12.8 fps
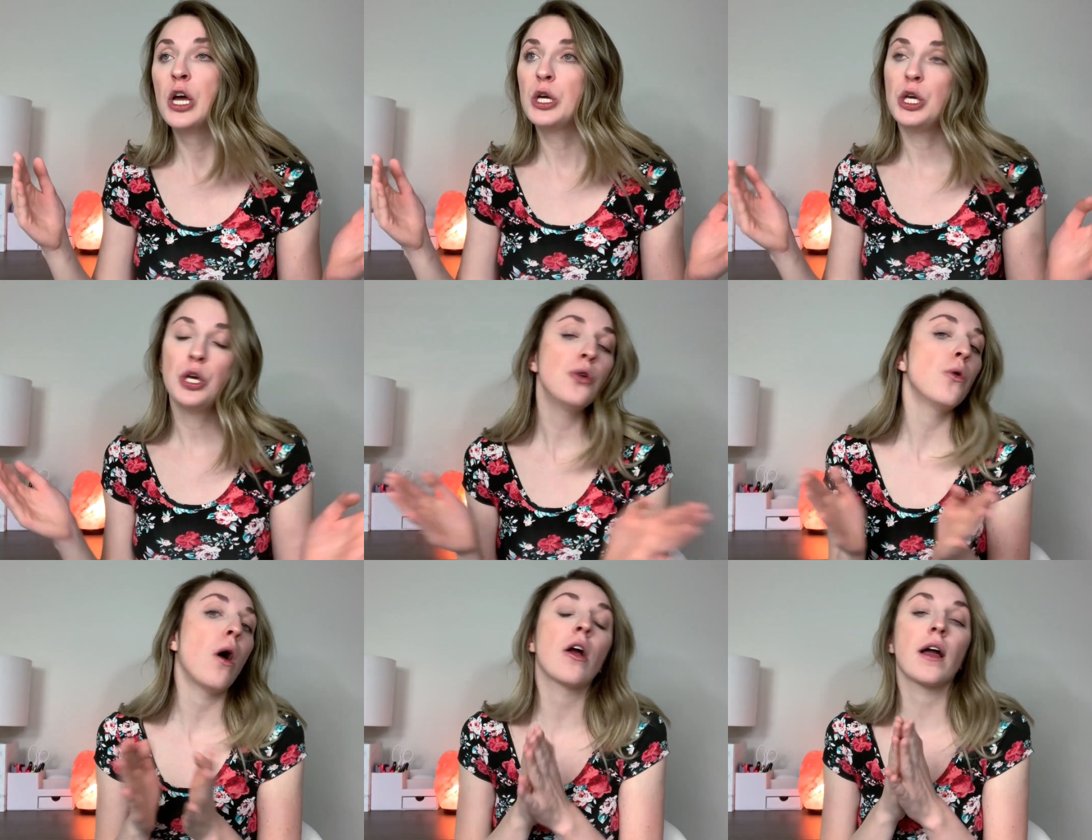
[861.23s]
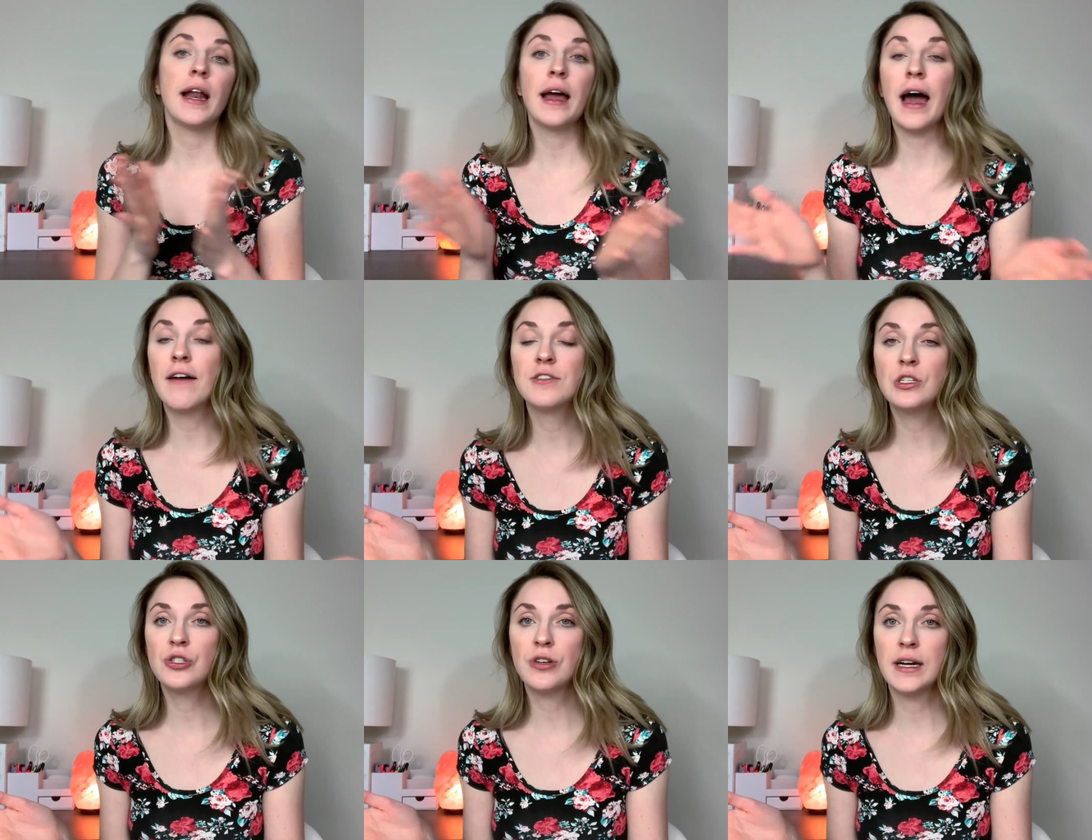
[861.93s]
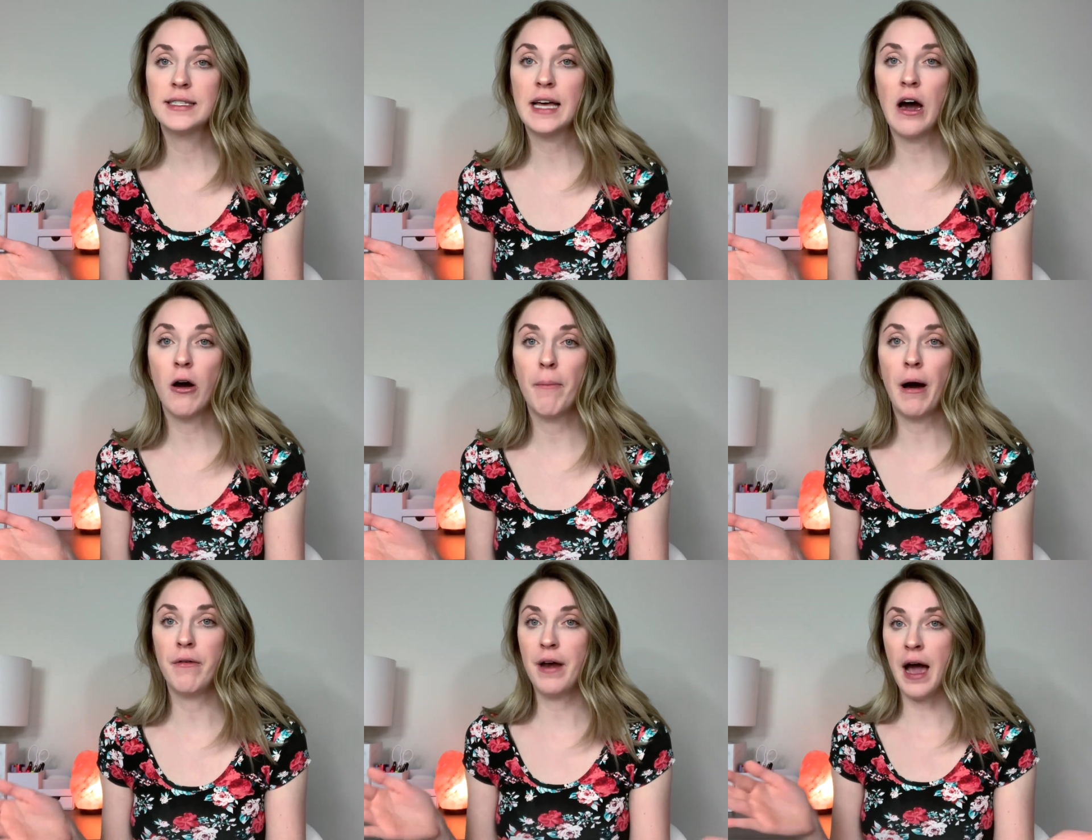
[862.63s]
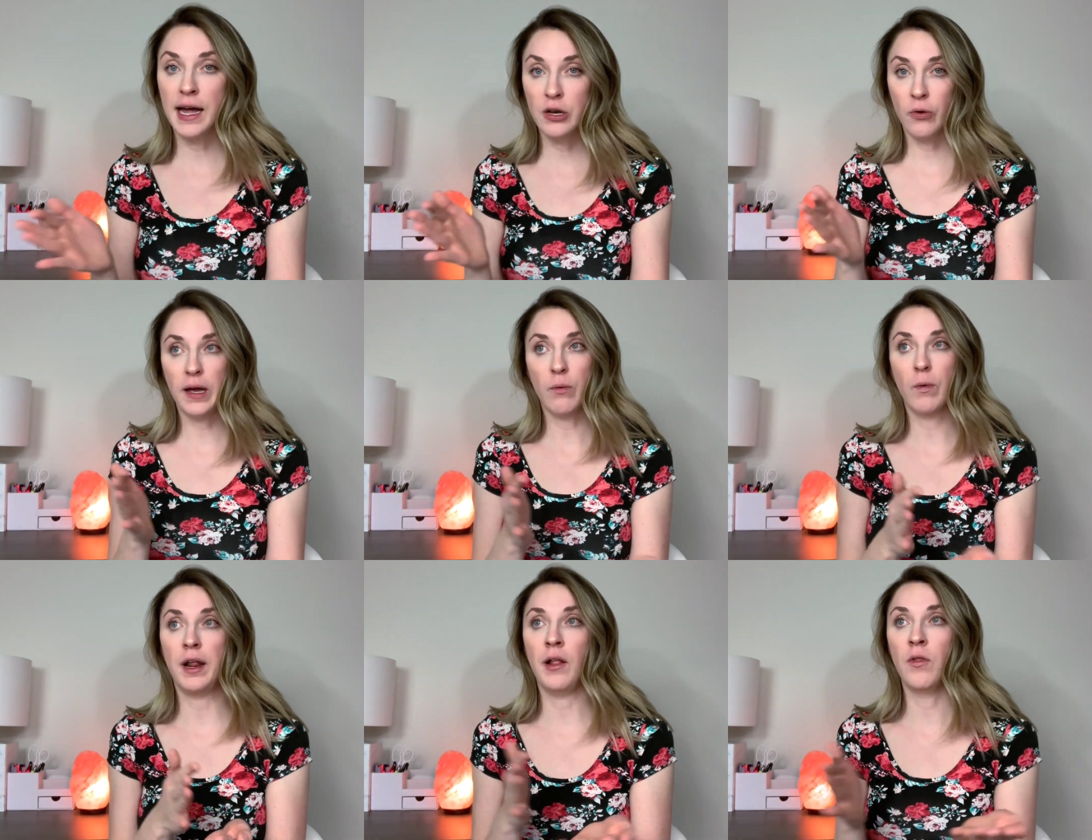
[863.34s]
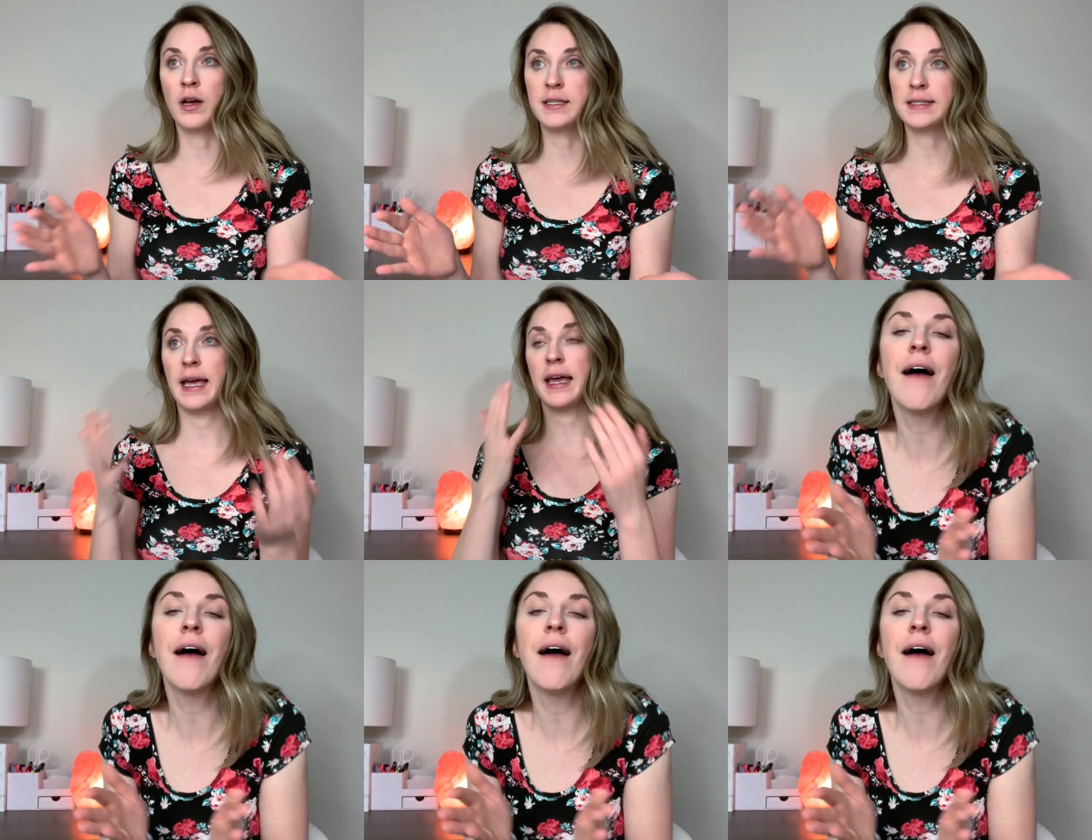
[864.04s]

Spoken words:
you aren't gonna have to stress out about not knowing what it looks like.